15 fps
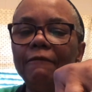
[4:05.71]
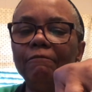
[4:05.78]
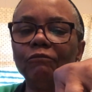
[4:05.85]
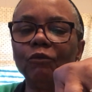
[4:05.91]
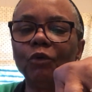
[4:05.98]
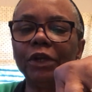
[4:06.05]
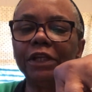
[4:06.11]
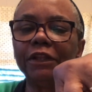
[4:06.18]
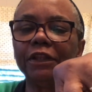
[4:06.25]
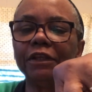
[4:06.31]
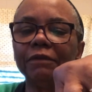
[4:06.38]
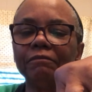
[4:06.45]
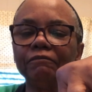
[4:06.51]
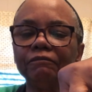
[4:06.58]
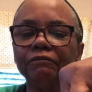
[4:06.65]
One of
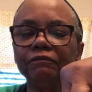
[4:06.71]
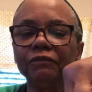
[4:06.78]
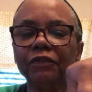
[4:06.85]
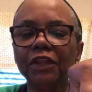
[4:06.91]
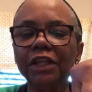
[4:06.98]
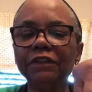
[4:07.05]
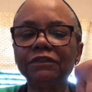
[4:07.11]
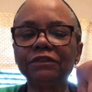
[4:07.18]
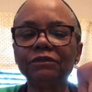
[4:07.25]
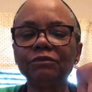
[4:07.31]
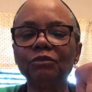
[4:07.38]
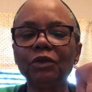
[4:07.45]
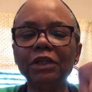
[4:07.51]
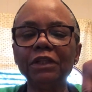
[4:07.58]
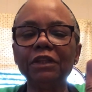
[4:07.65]
the things
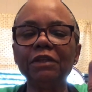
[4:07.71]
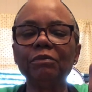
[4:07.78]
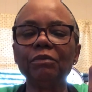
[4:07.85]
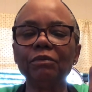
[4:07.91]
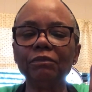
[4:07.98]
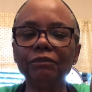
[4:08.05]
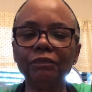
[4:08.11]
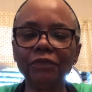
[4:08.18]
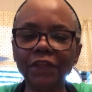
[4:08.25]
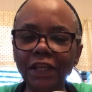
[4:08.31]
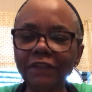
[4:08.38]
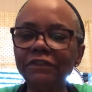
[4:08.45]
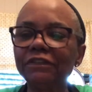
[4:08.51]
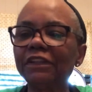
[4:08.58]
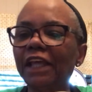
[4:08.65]

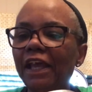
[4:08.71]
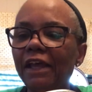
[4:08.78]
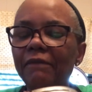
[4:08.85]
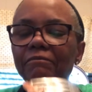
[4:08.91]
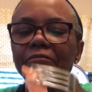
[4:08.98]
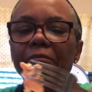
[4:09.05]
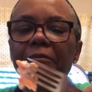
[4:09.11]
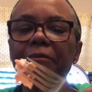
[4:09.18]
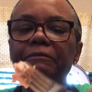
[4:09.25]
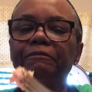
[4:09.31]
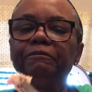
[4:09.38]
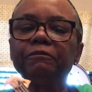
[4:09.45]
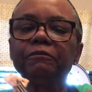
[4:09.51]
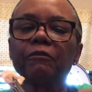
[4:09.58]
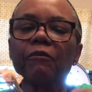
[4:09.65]
that,
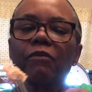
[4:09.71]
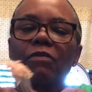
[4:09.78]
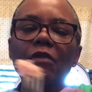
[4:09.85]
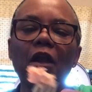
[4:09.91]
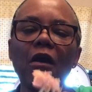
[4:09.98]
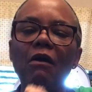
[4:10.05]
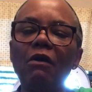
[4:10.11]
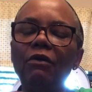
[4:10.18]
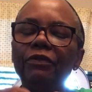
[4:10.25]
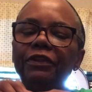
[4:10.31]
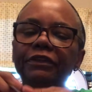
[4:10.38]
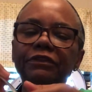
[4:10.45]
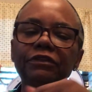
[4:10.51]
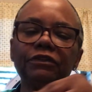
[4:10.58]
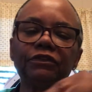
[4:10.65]
oh,
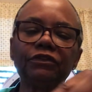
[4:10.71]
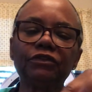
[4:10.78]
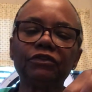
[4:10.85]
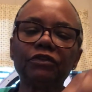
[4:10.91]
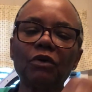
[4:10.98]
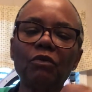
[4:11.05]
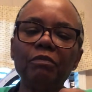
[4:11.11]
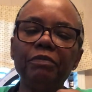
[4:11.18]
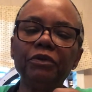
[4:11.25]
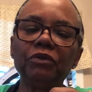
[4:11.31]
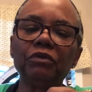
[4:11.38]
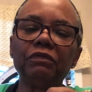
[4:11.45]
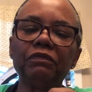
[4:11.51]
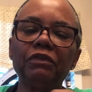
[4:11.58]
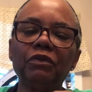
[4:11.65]
this is so
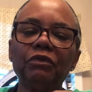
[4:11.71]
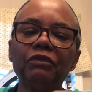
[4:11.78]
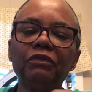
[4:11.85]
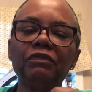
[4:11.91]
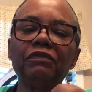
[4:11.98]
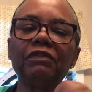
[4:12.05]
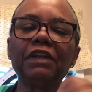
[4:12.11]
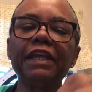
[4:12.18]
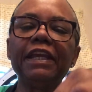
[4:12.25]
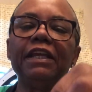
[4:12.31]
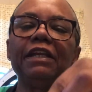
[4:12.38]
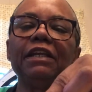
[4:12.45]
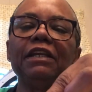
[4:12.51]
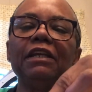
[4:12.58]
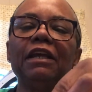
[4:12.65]
beautiful,
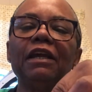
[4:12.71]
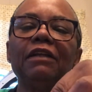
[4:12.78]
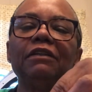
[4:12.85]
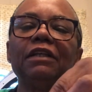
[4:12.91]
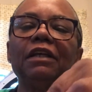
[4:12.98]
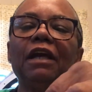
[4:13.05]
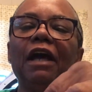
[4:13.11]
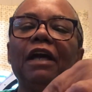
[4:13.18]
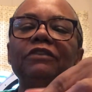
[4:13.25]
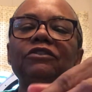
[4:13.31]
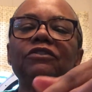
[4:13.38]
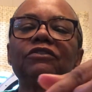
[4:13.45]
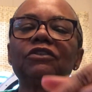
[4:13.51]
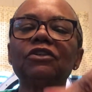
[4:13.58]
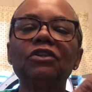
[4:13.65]
flaky, and I
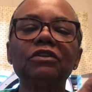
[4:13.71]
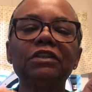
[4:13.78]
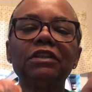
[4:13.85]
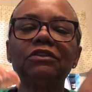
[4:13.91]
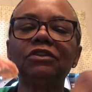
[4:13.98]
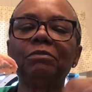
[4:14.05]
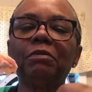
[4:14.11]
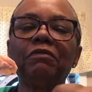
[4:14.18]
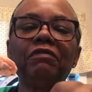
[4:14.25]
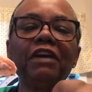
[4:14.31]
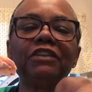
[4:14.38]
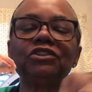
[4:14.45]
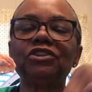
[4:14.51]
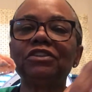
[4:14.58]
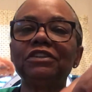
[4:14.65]
just cooked it to
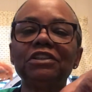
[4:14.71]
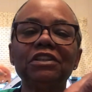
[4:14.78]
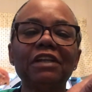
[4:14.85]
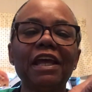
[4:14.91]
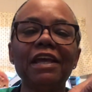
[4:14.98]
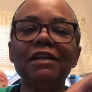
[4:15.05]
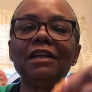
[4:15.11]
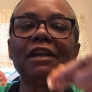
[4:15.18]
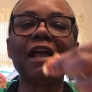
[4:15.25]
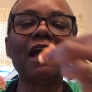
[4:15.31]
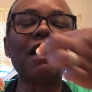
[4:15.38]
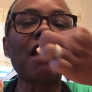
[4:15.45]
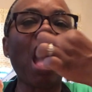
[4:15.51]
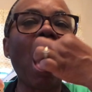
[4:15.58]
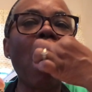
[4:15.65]
perfection tonight, and I